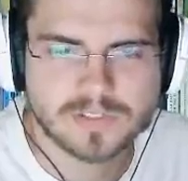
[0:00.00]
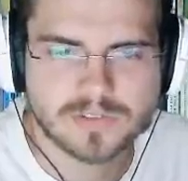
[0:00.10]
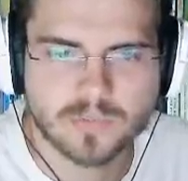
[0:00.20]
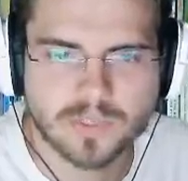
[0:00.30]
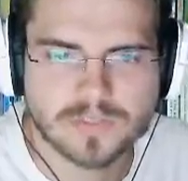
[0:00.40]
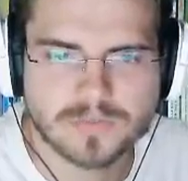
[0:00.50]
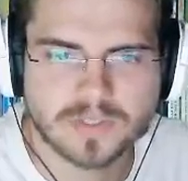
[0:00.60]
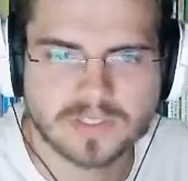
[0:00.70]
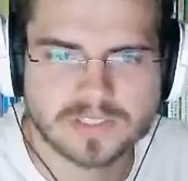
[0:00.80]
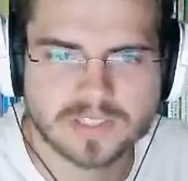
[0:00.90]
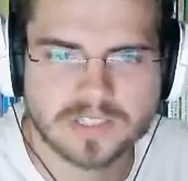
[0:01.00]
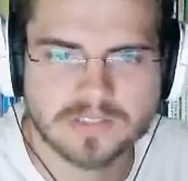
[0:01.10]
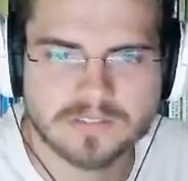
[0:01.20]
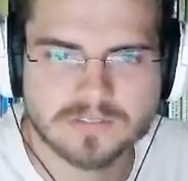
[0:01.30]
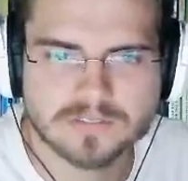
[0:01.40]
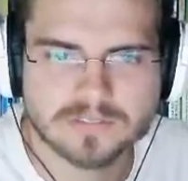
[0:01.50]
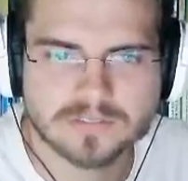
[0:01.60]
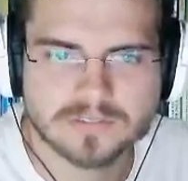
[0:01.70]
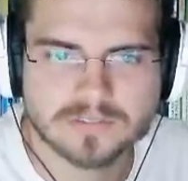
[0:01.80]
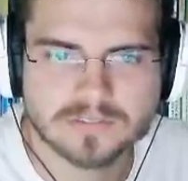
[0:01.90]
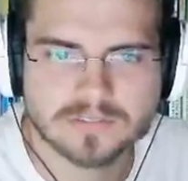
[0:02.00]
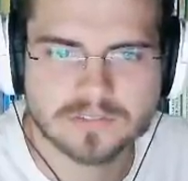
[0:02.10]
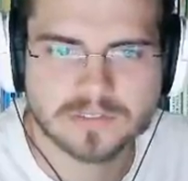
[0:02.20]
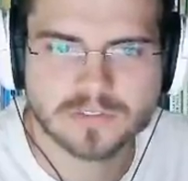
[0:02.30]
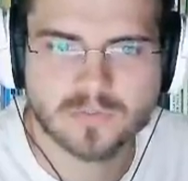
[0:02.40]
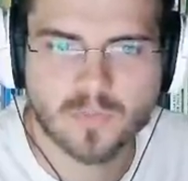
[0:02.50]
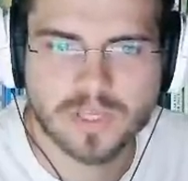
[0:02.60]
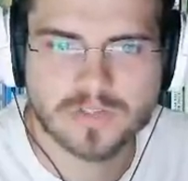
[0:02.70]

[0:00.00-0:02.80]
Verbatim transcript: switch front side? Switch